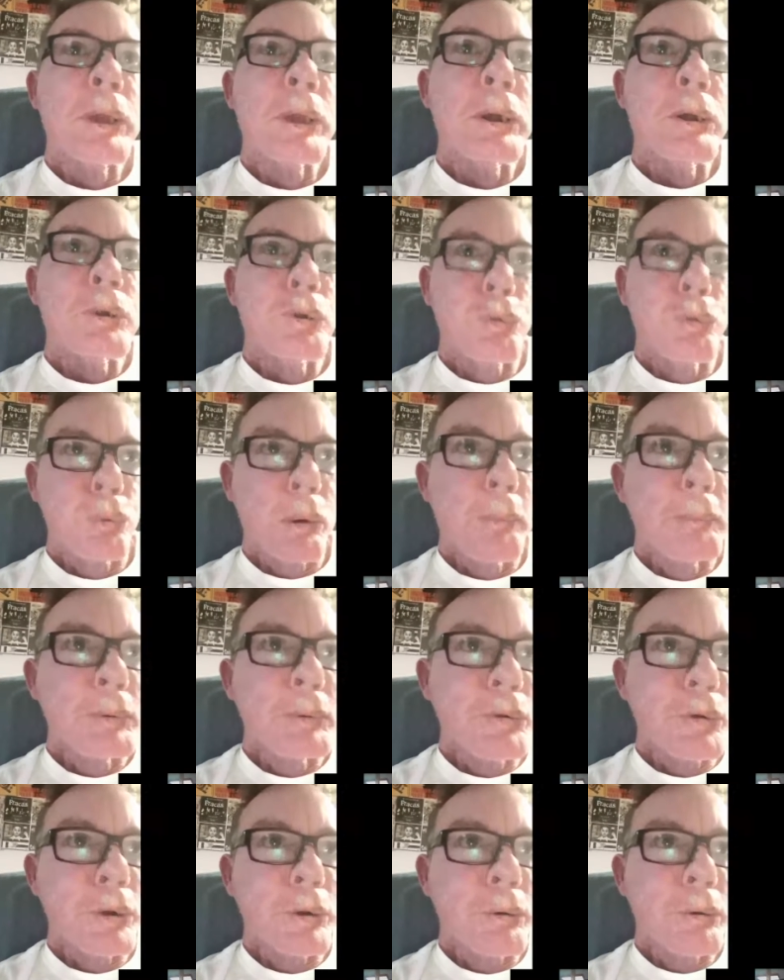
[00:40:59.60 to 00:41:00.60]
trim
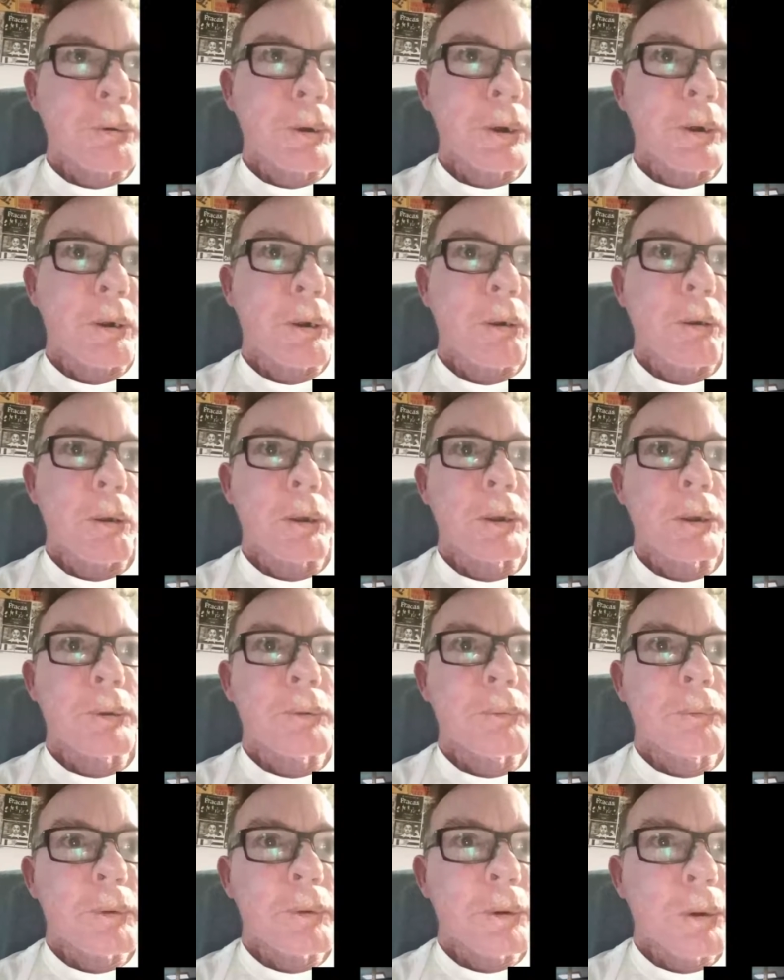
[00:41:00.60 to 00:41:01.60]
material
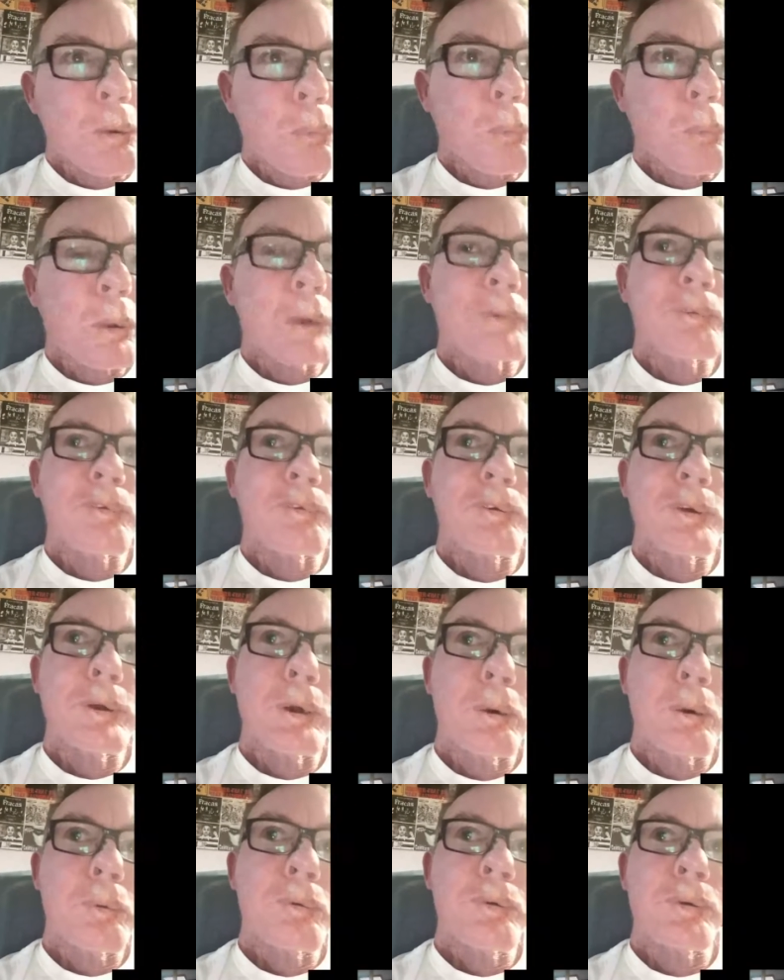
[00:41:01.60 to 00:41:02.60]
and, you know, run
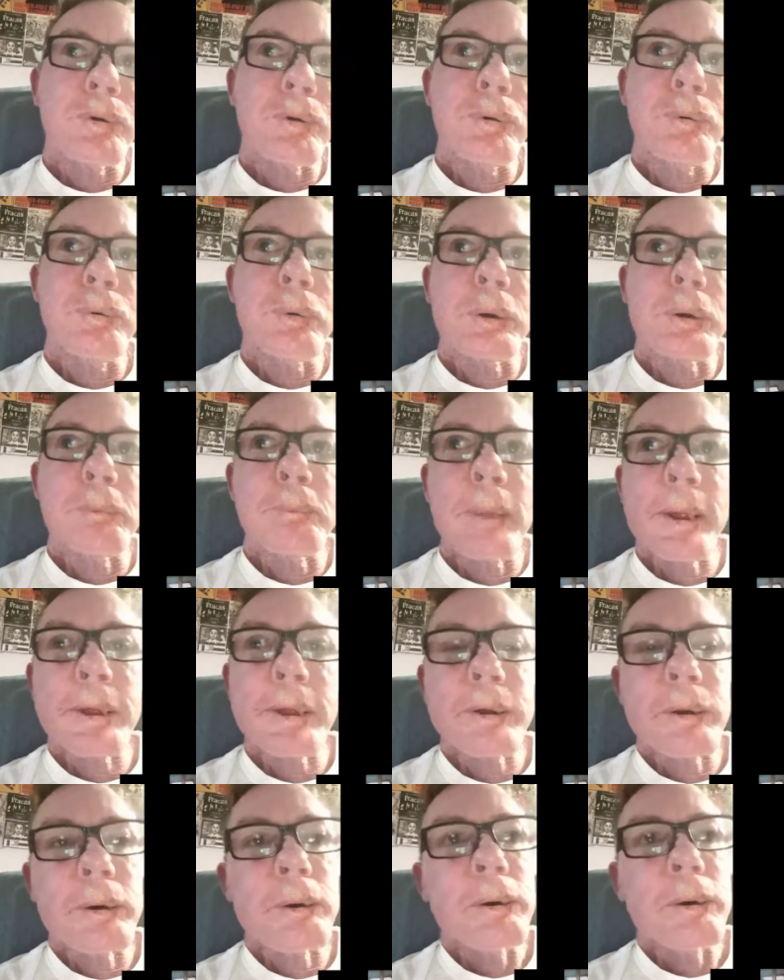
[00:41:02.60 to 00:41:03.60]
CO2 and make
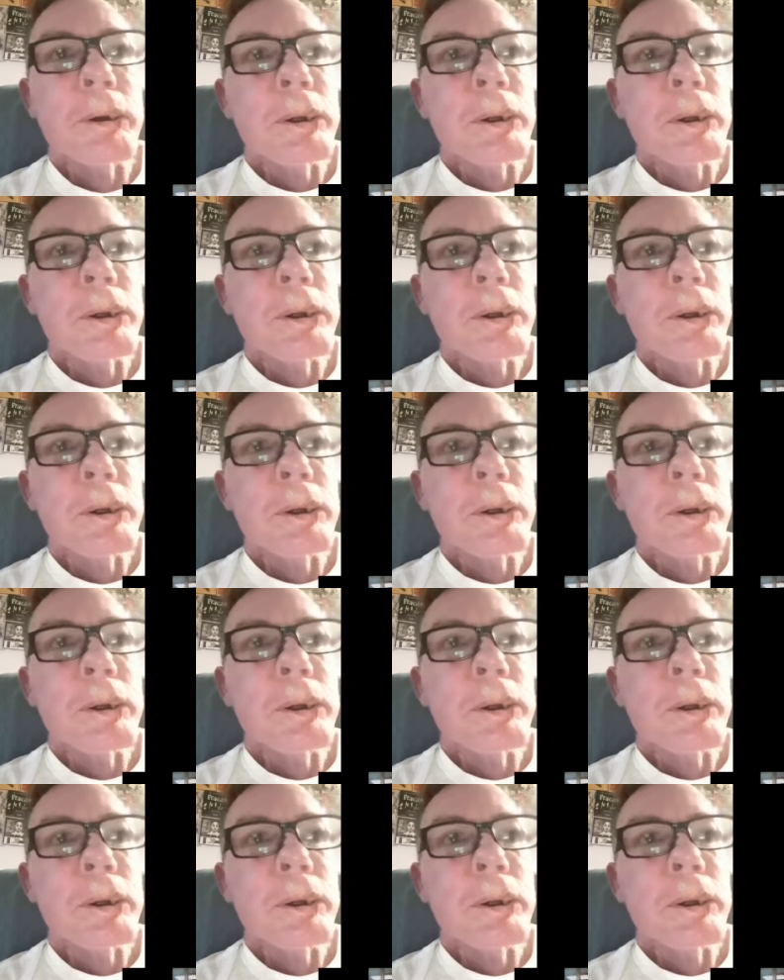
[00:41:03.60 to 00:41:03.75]
a,